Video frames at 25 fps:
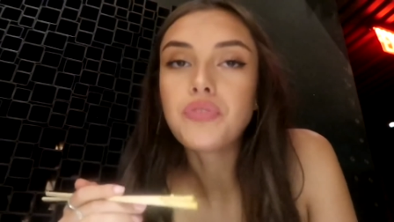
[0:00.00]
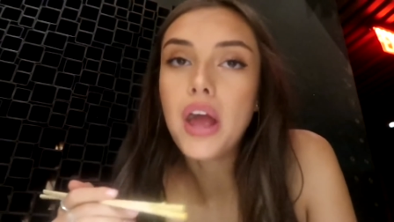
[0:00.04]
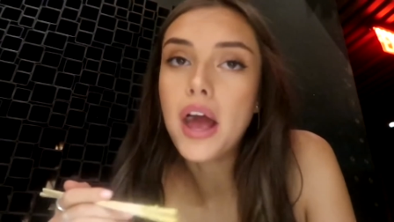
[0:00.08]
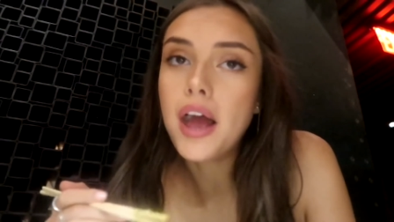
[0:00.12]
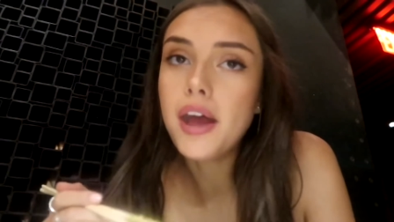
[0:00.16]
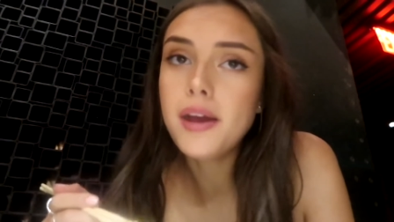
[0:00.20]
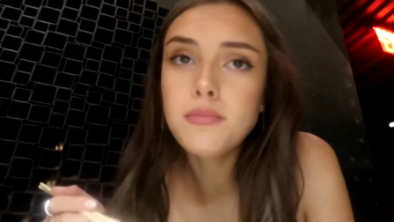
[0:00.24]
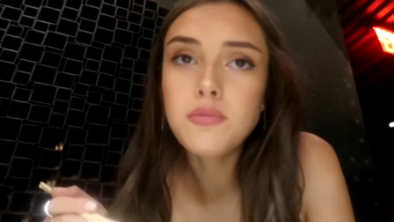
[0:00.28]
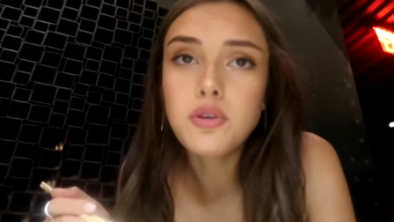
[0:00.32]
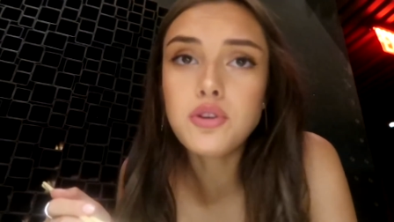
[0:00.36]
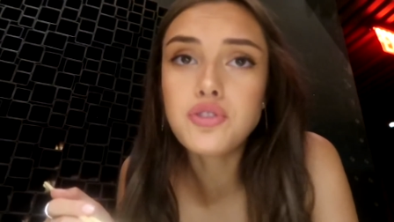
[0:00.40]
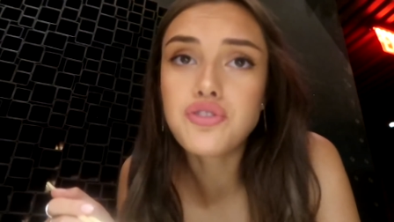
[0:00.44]

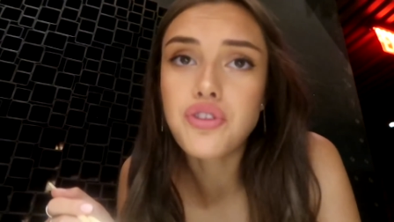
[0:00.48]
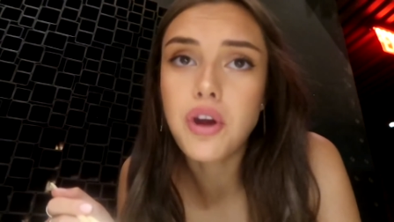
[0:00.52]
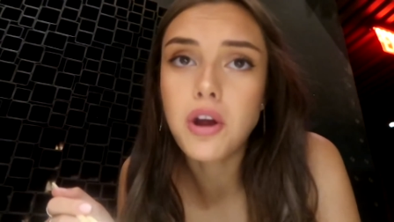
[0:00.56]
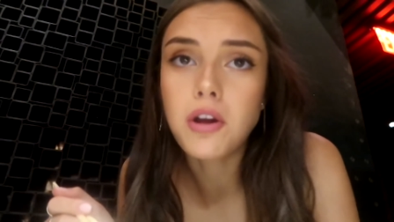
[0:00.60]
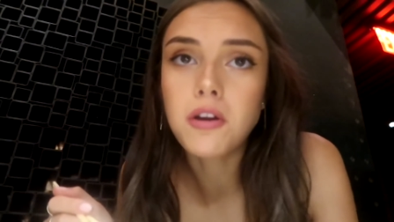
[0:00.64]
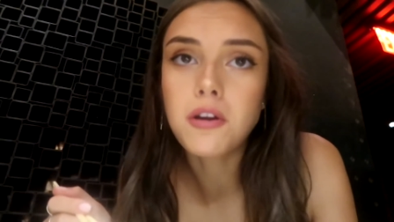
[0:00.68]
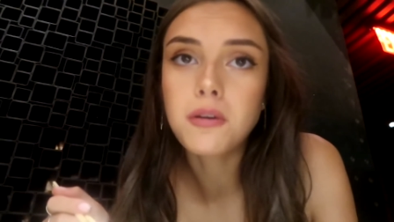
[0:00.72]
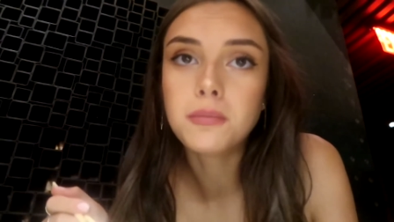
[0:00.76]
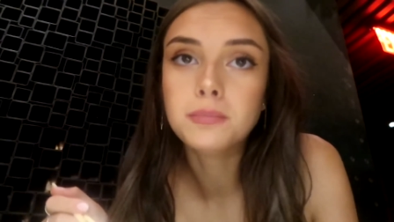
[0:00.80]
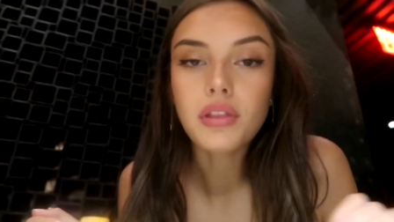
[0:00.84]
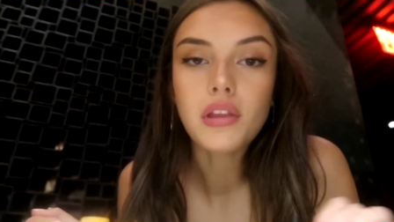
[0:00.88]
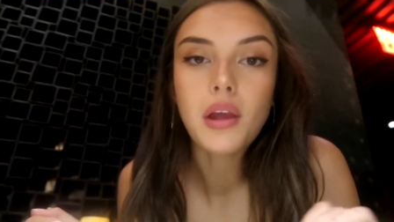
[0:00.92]
I am not
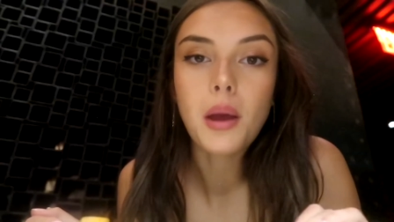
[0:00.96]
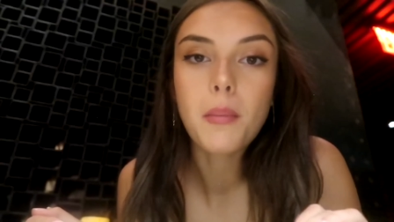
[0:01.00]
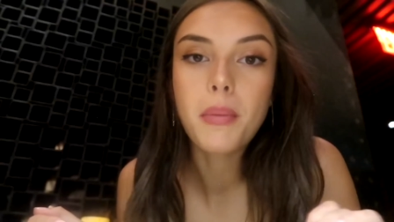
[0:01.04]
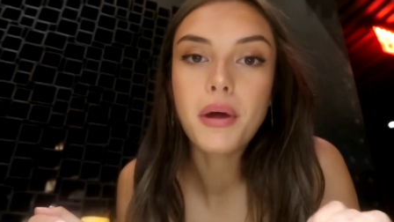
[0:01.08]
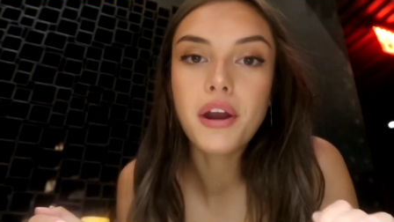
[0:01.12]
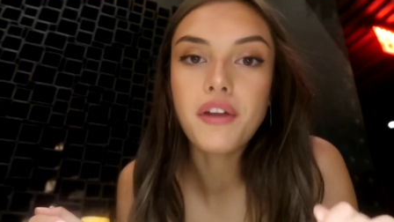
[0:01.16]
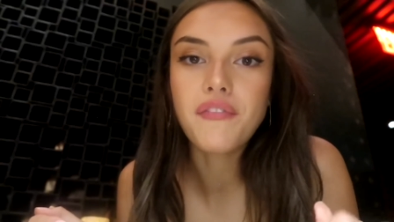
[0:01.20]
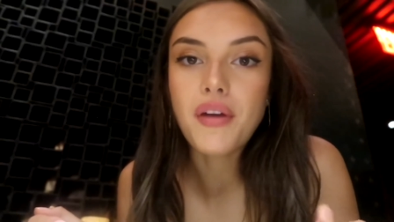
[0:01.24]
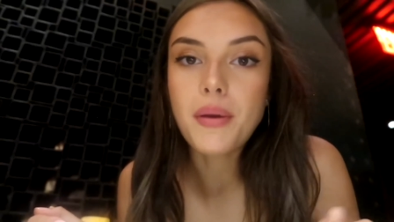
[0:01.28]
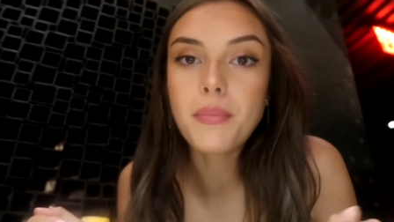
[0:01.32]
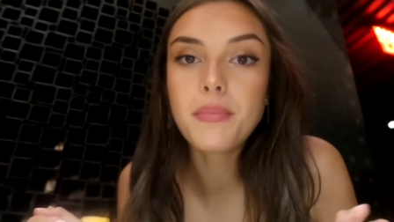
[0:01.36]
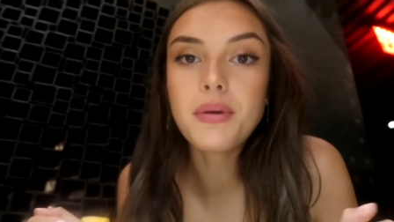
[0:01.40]
drunk.
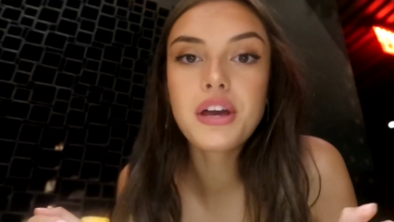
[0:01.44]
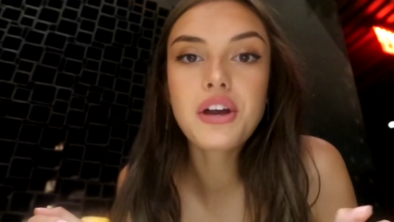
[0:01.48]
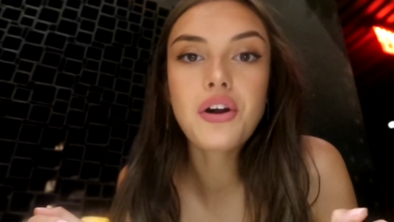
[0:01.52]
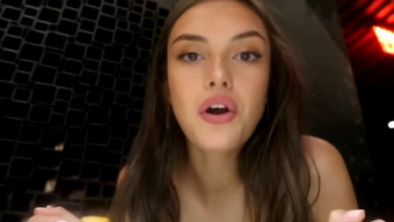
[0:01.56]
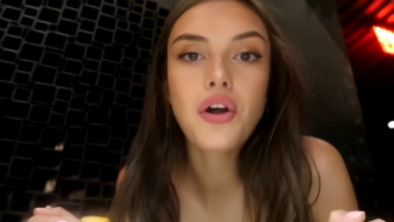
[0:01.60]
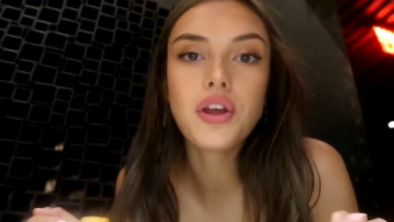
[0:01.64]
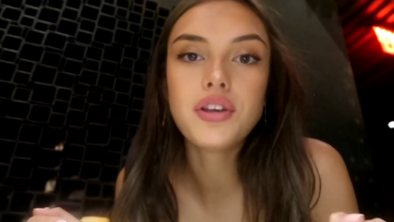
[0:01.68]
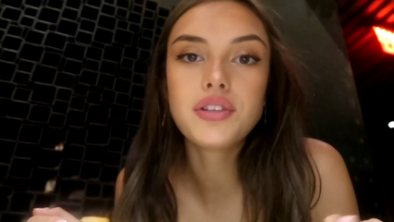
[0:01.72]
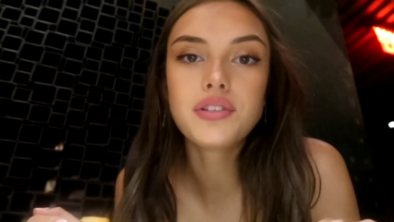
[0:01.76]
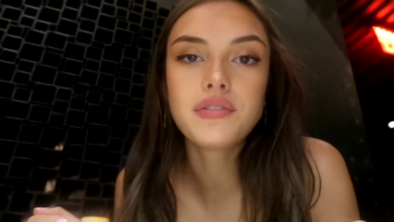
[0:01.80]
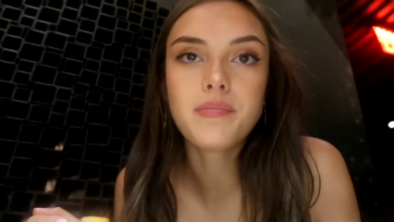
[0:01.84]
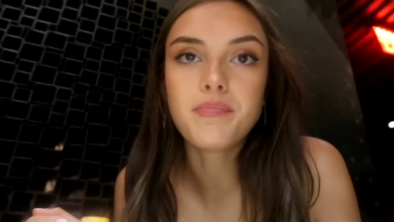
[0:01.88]
But if I'm being
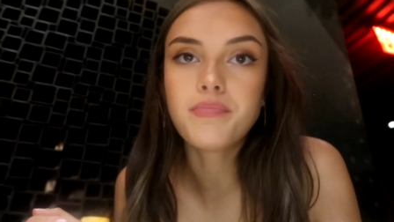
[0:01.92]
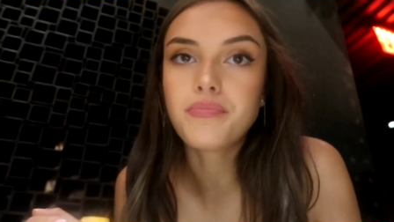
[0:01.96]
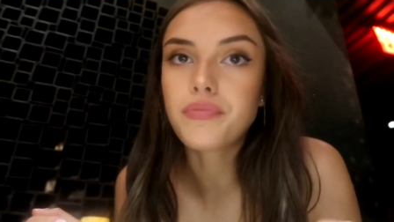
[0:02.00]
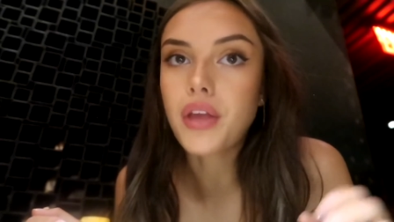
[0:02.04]
honest,